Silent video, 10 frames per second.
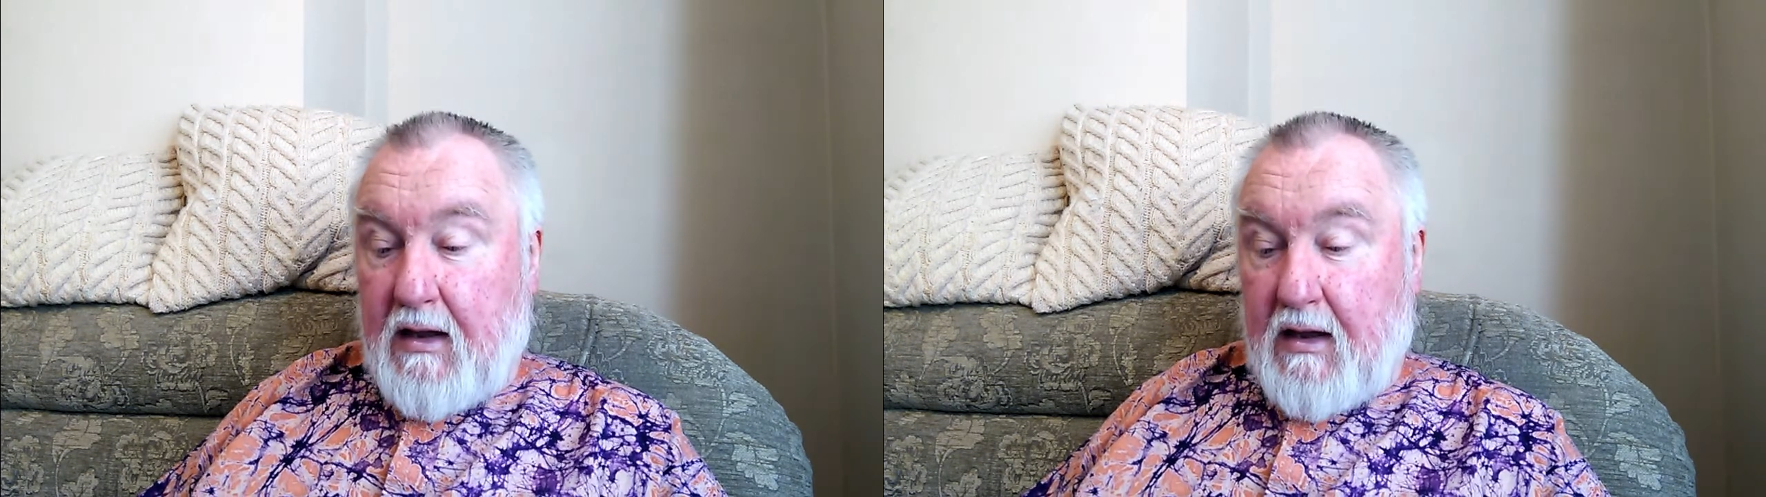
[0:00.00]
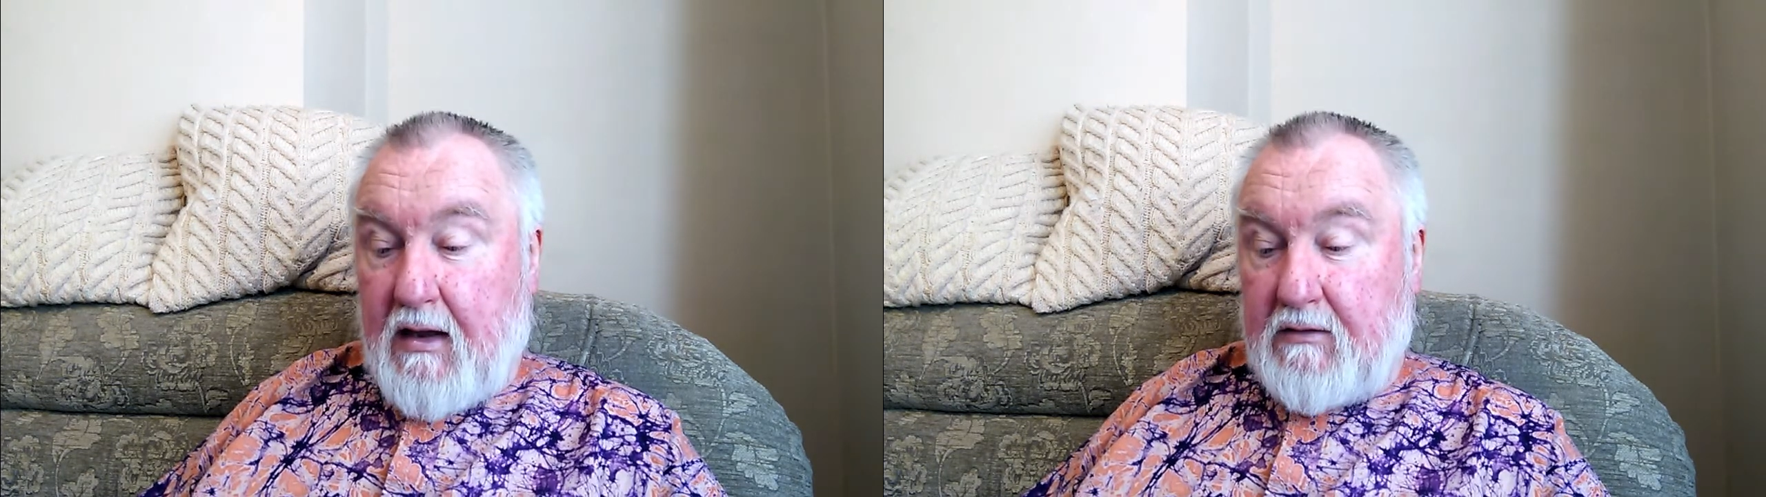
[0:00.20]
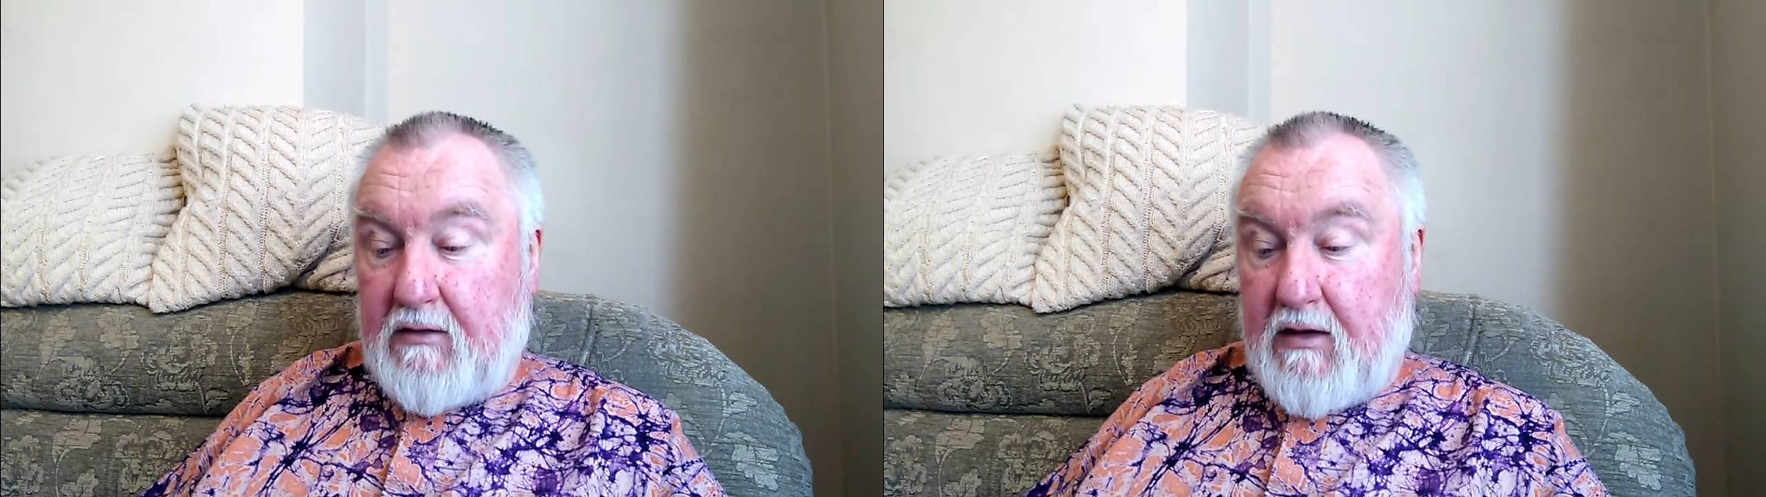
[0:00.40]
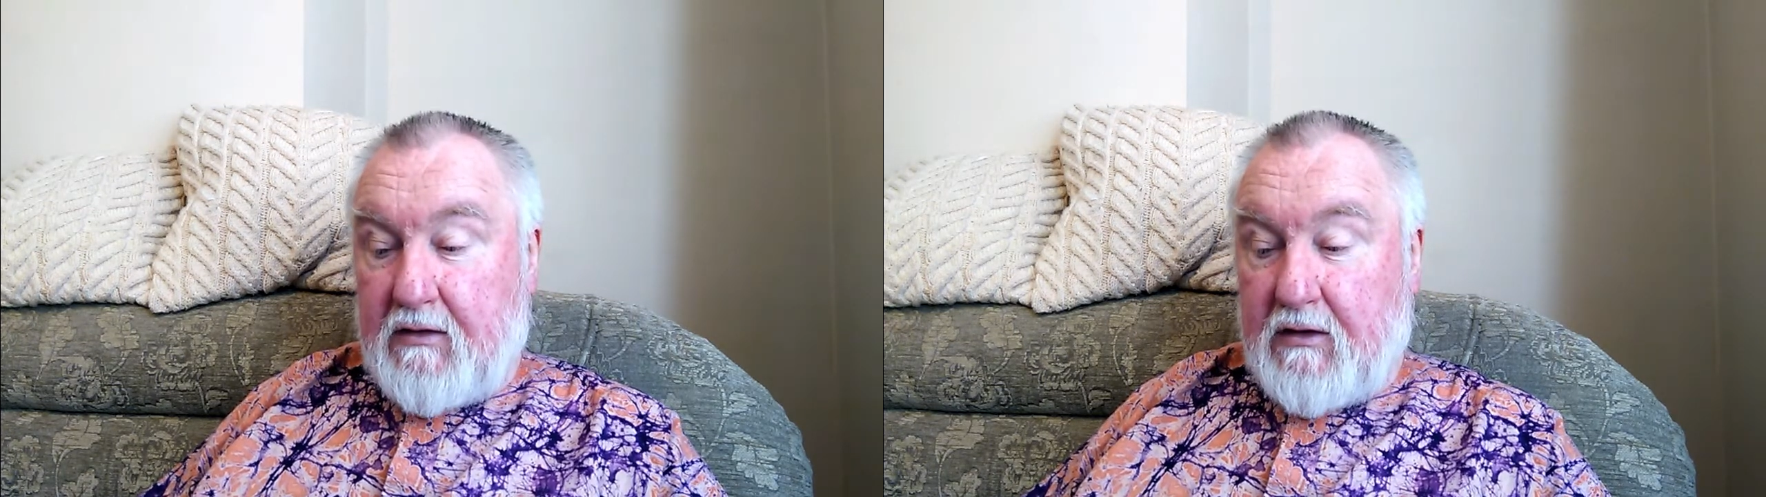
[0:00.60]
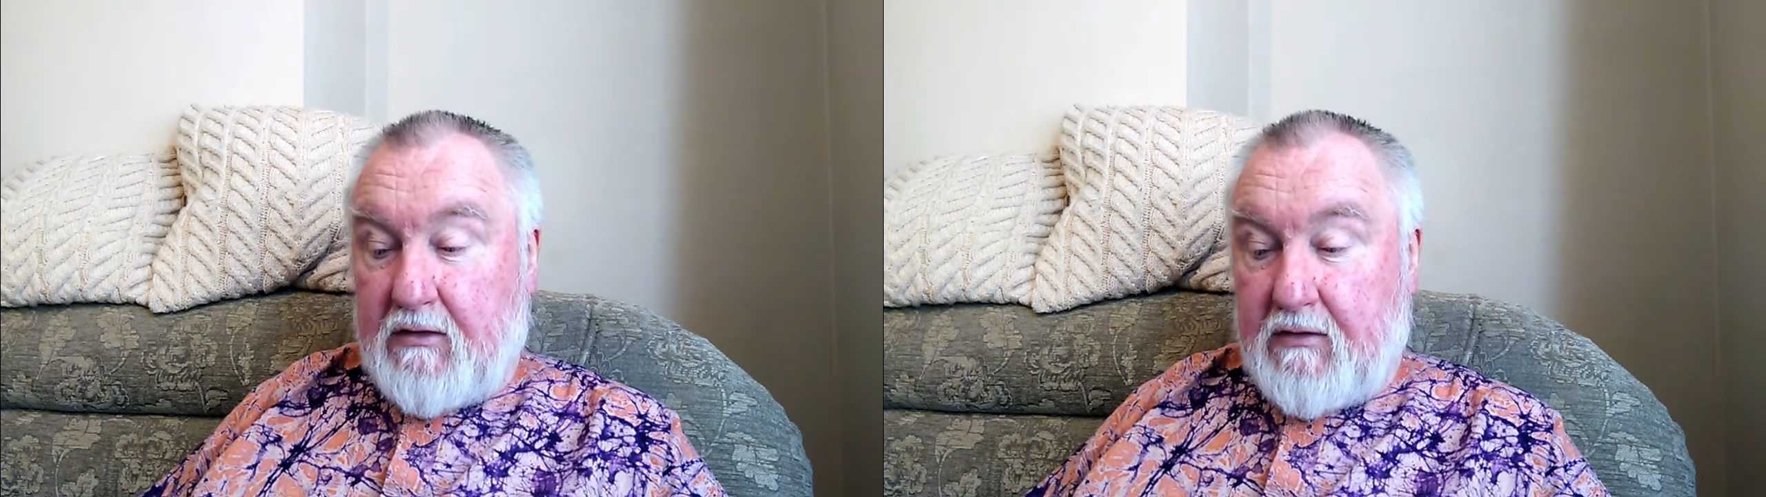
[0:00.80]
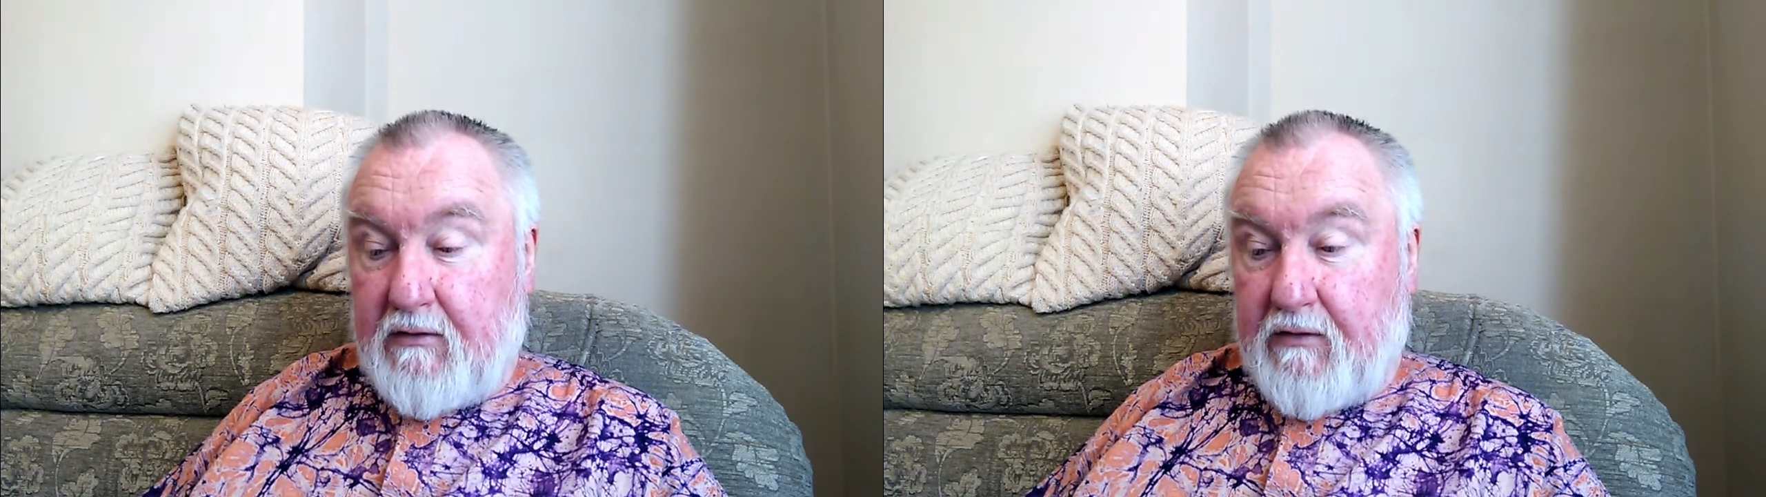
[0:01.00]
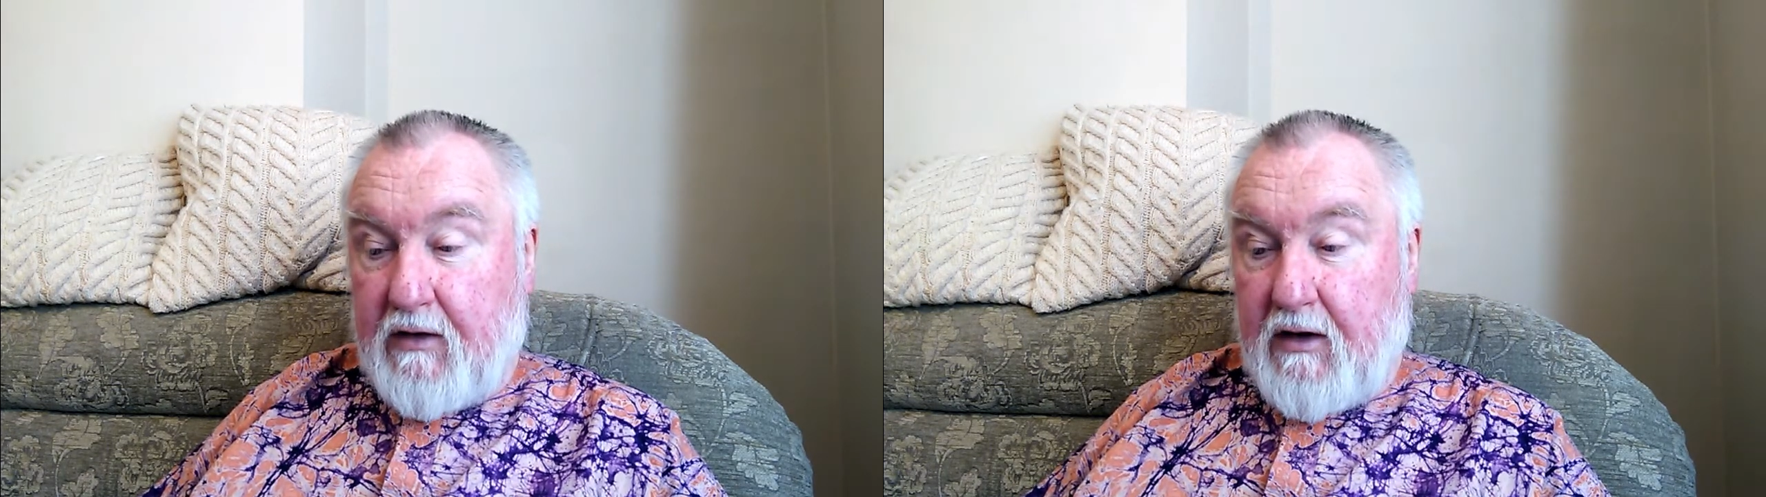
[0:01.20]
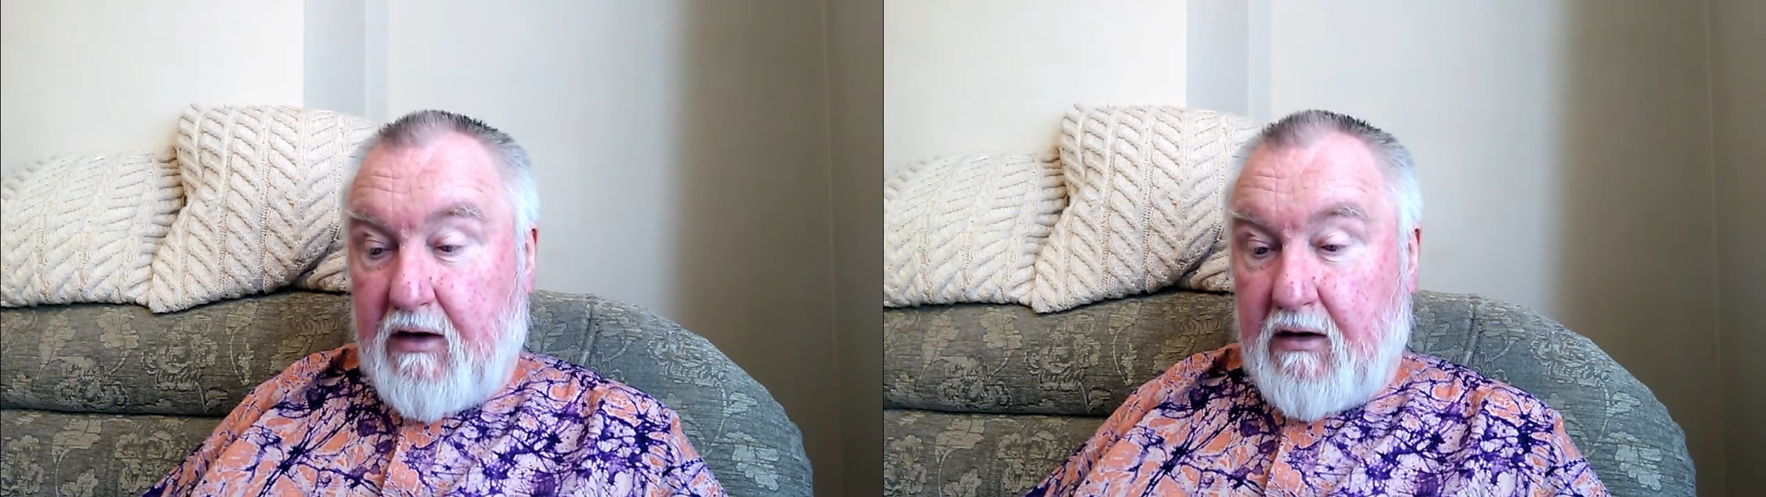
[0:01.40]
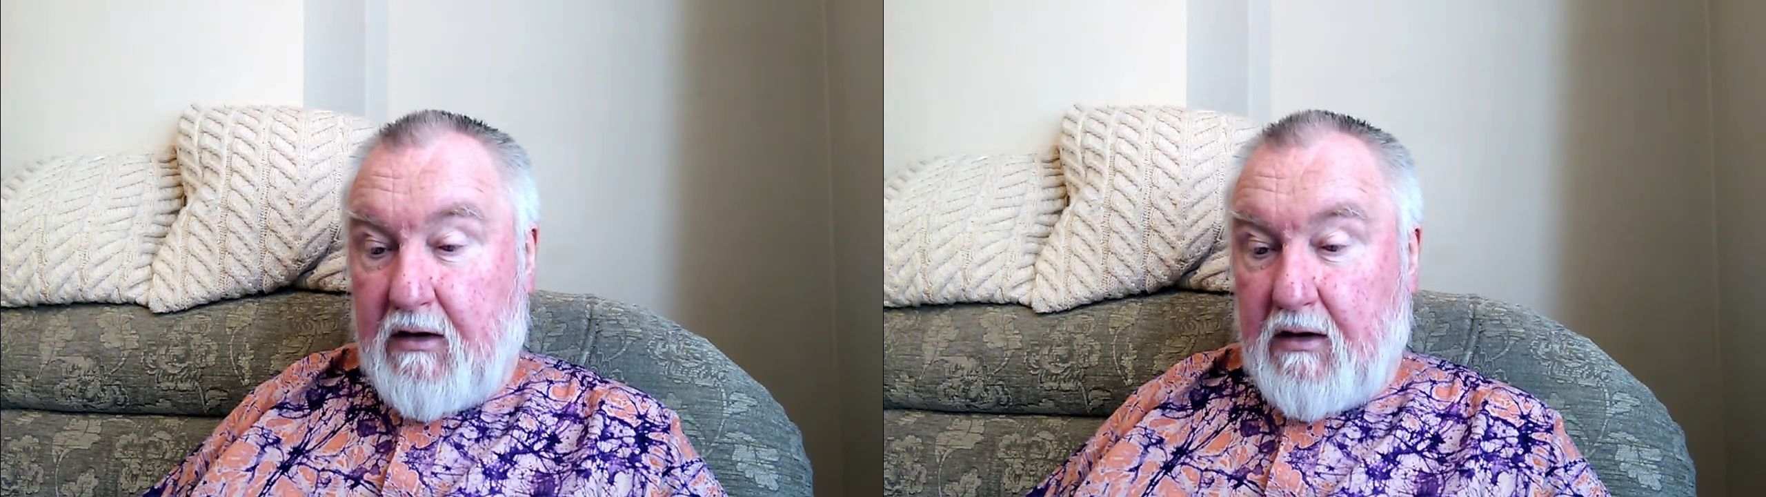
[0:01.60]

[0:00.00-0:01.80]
as their justifying